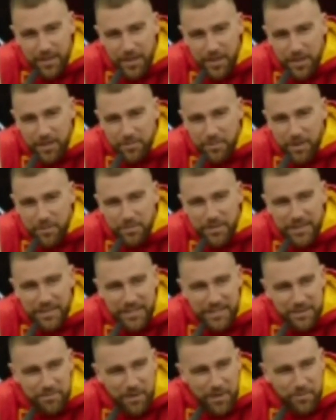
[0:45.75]
Um, I'm going
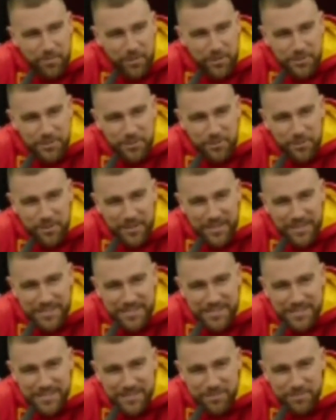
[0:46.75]
to keep my personal
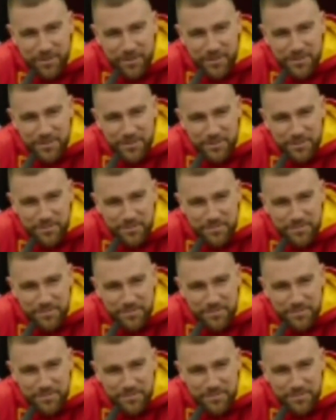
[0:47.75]
relationship personal.